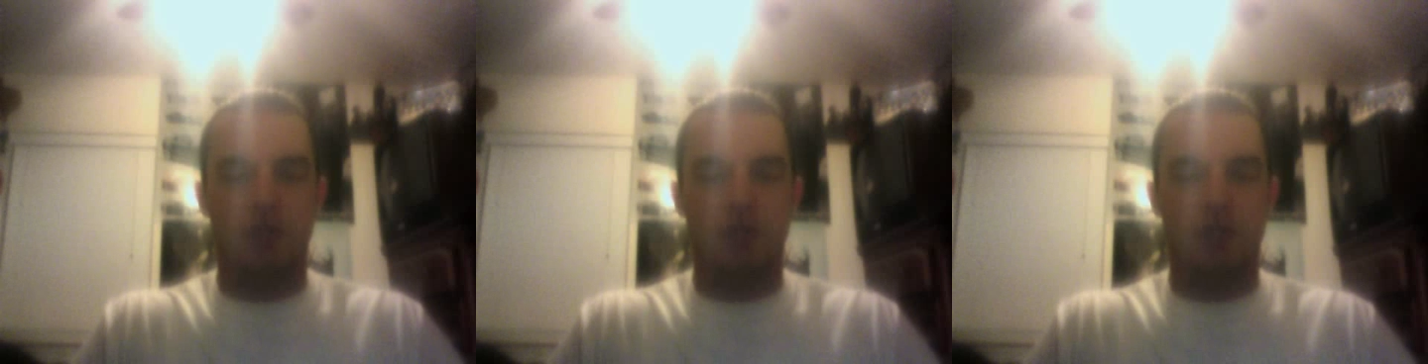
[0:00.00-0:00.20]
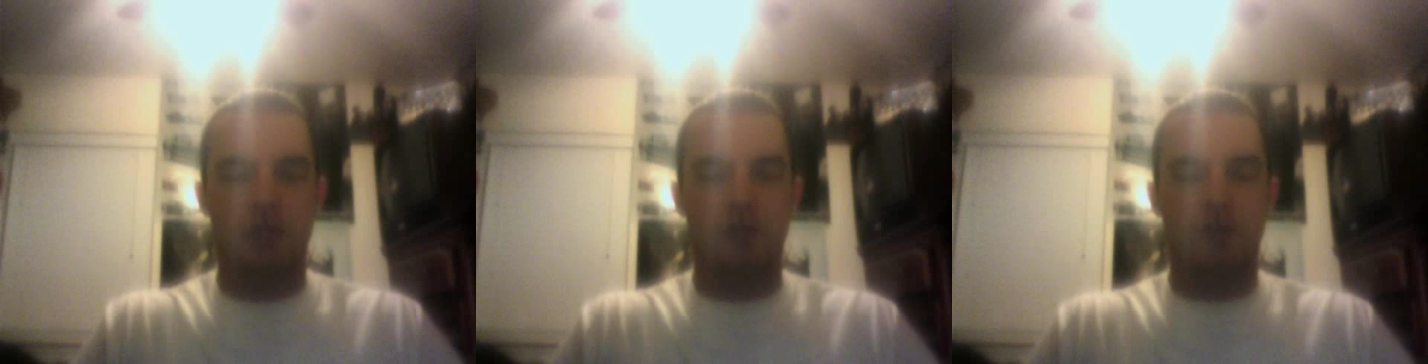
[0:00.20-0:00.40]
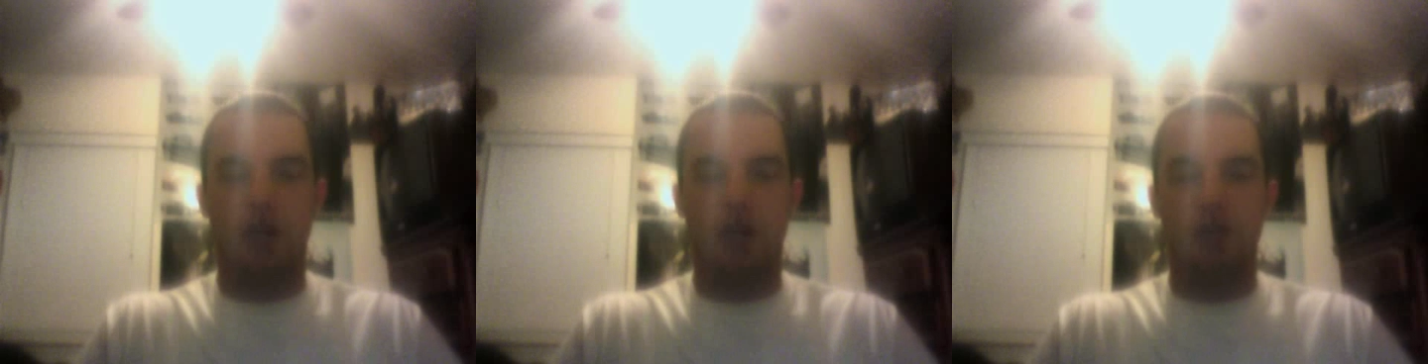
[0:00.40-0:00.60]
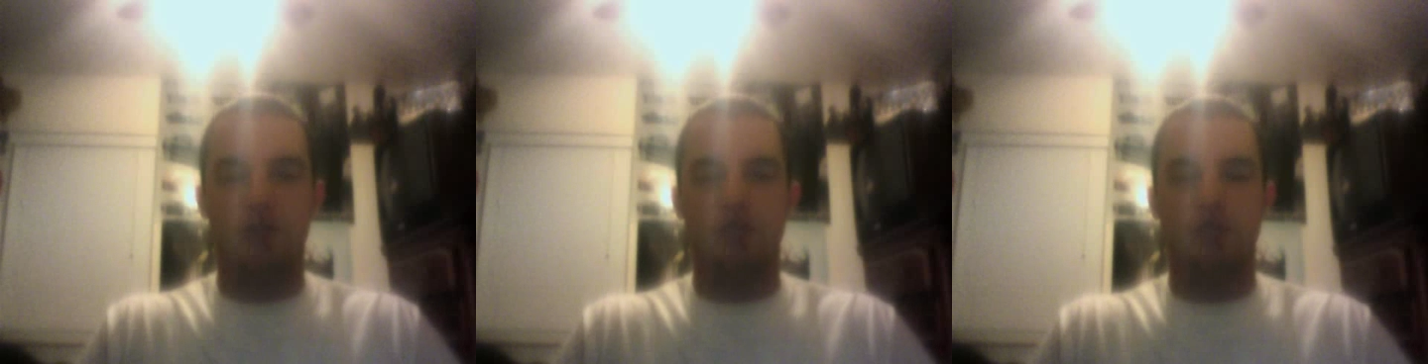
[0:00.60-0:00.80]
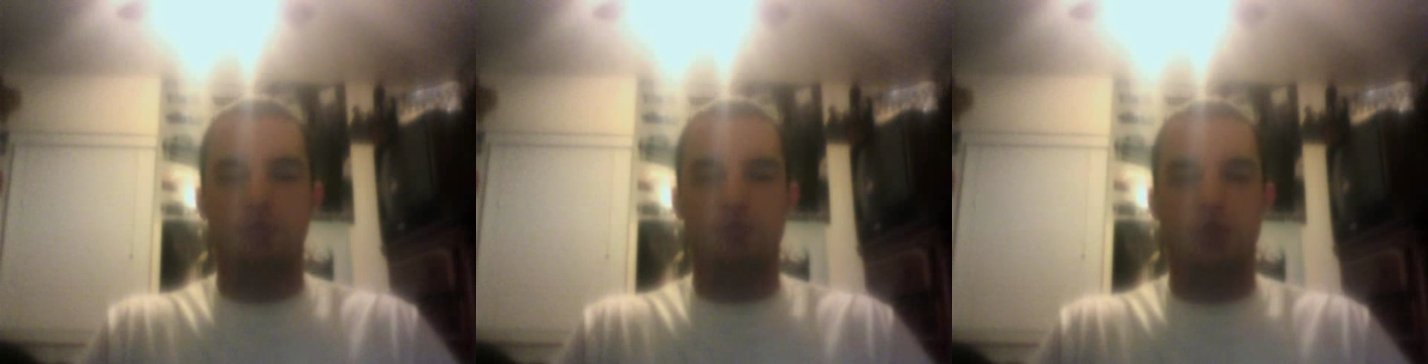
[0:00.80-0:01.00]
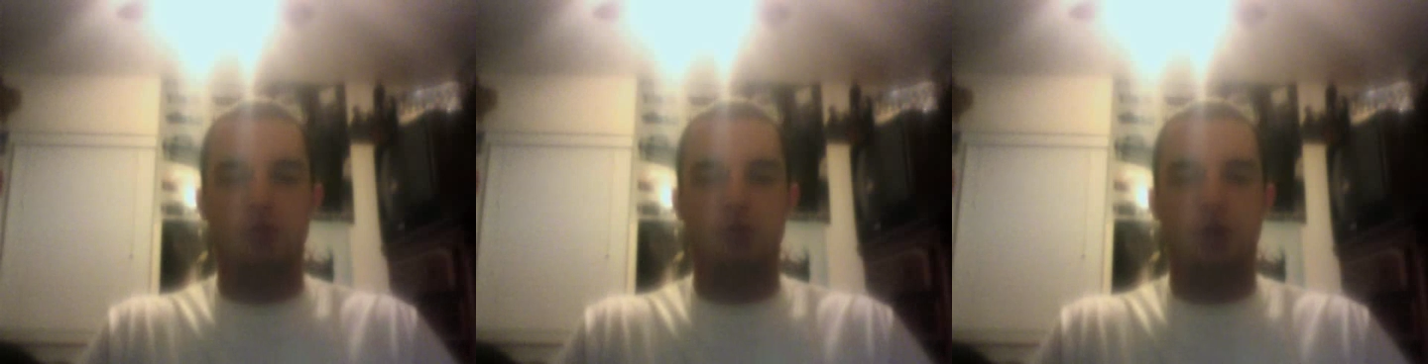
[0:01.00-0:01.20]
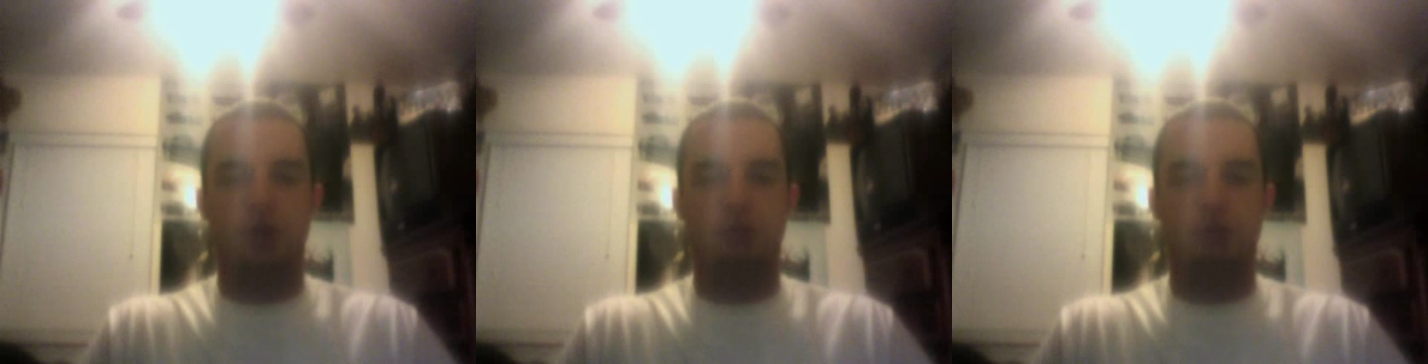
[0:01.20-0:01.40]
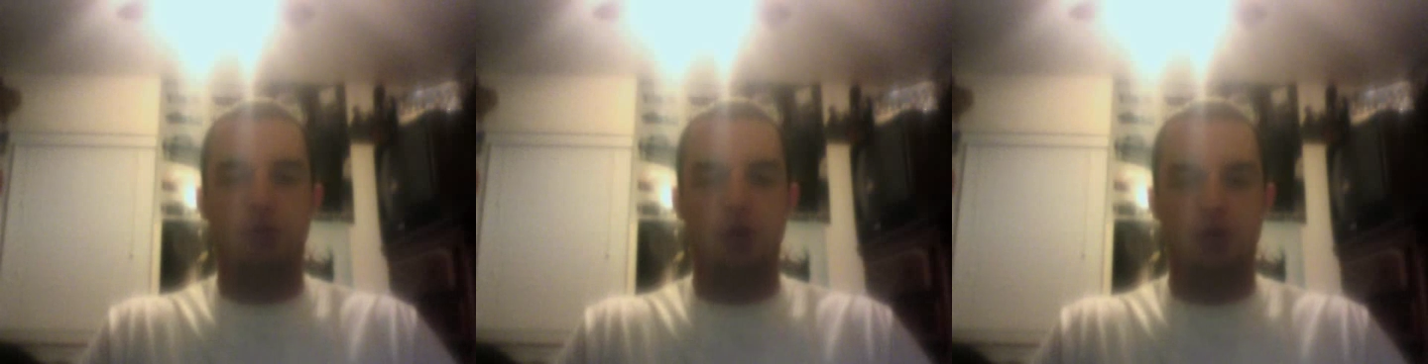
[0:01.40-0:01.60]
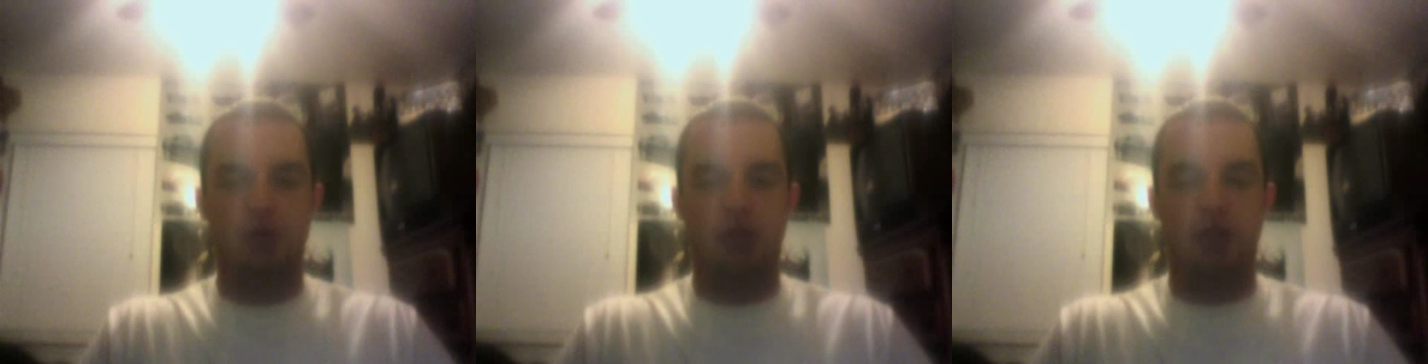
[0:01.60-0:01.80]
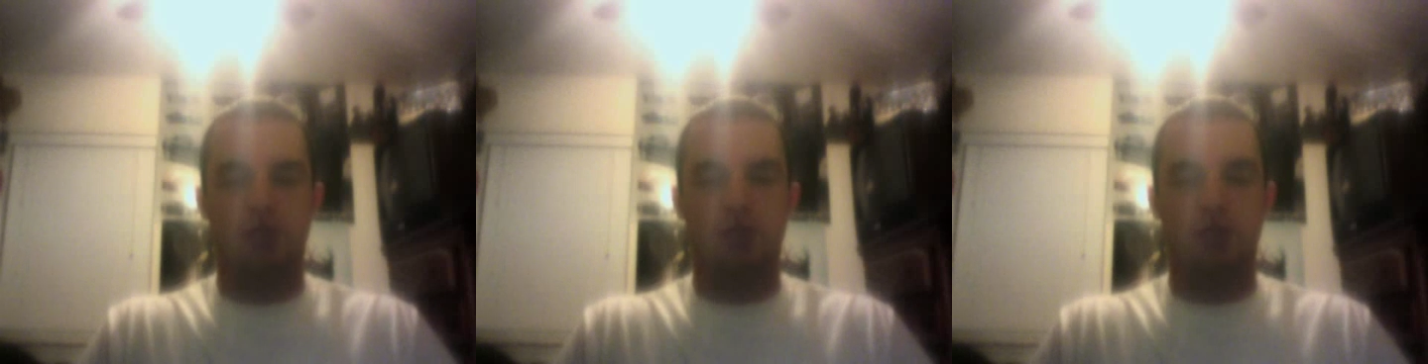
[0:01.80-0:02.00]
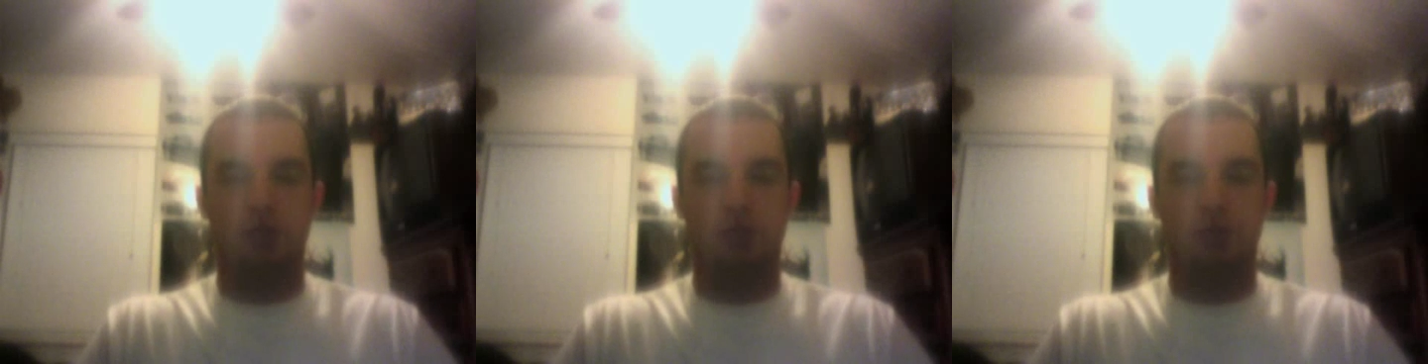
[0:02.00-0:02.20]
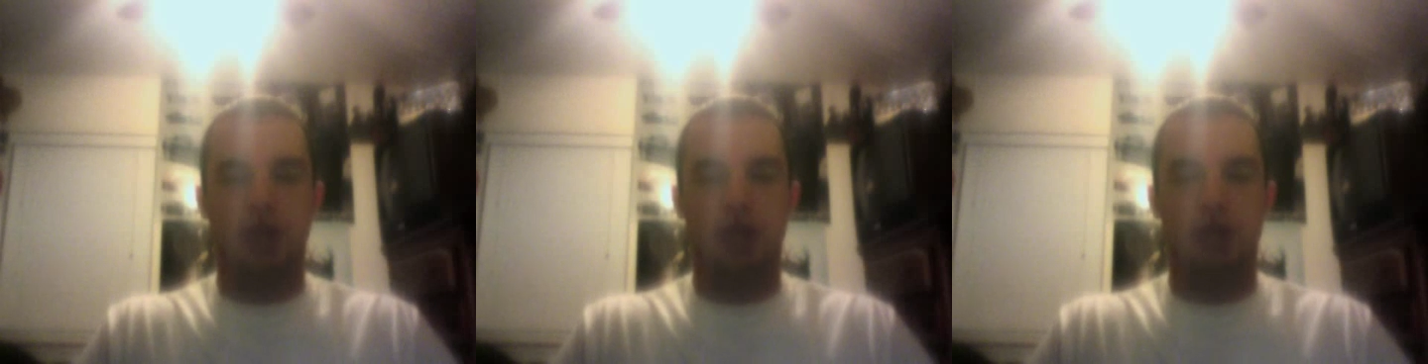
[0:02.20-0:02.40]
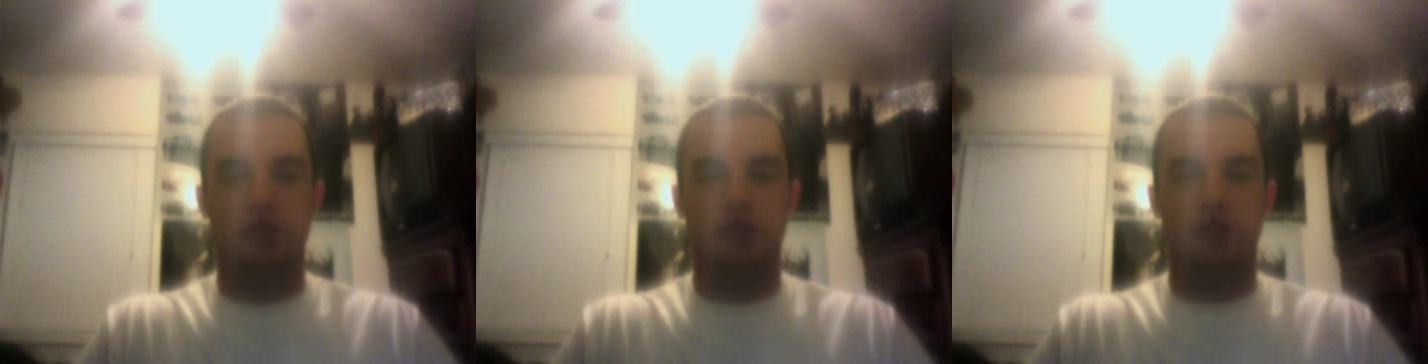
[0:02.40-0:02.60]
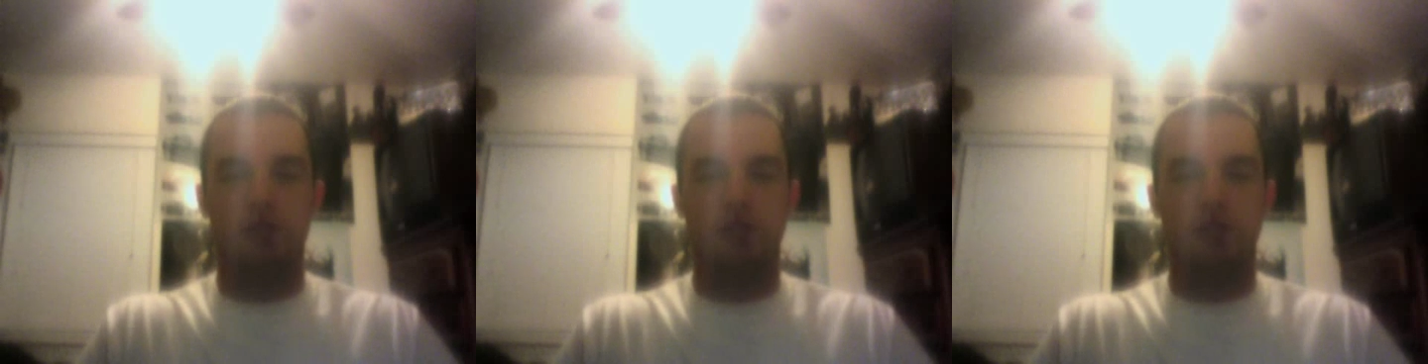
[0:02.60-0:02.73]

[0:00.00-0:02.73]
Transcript: Tens of thousands of protesters packed